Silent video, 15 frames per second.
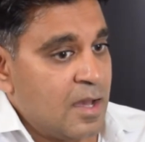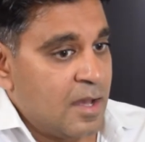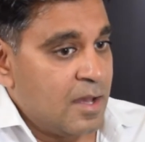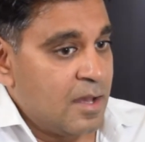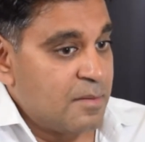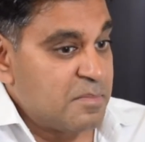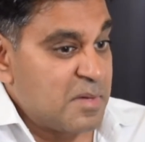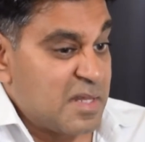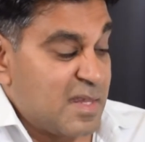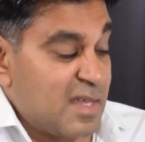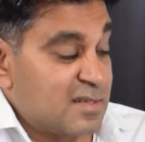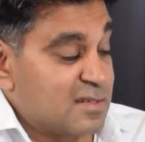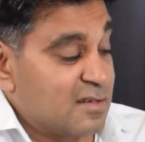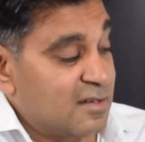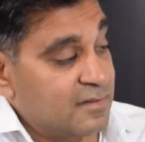And
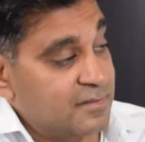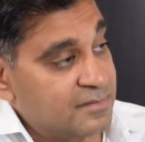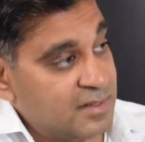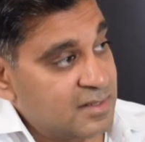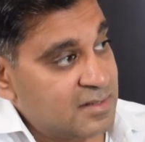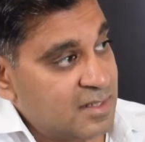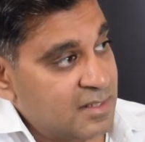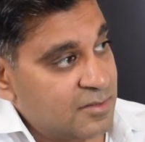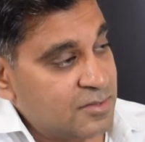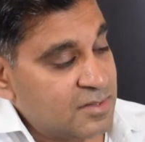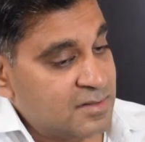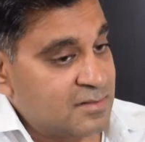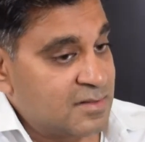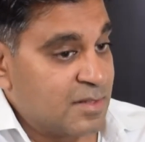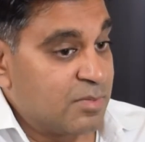that's kind of
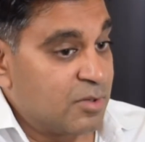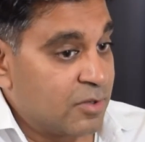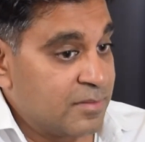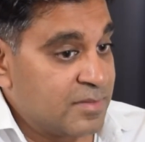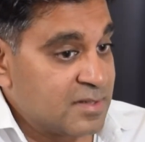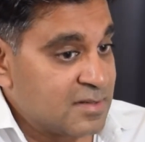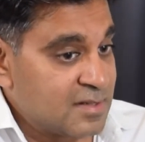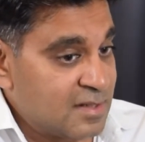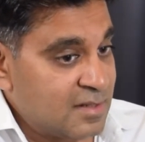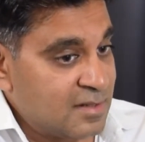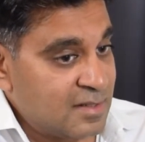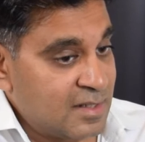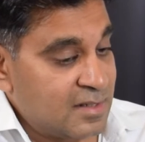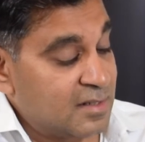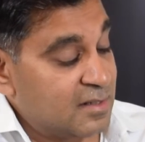continuous deployment in
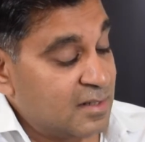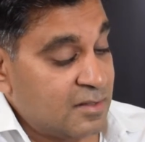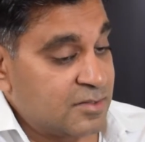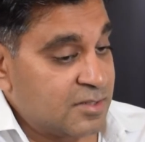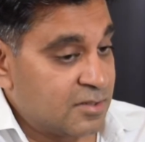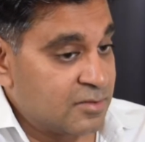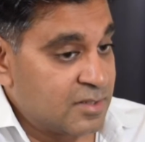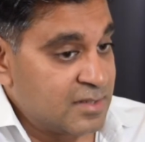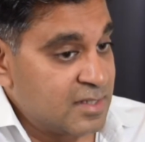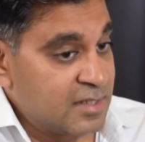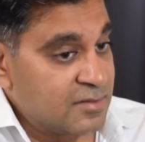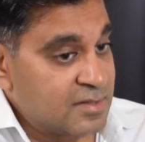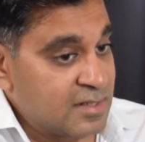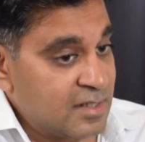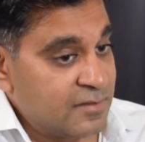a nutshell,
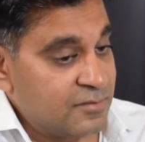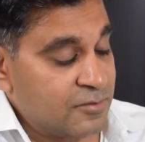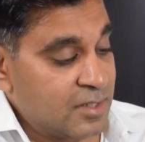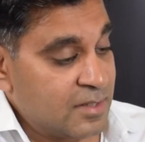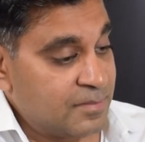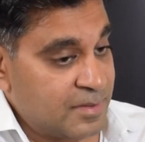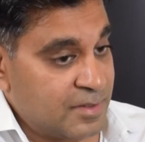continuous delivery.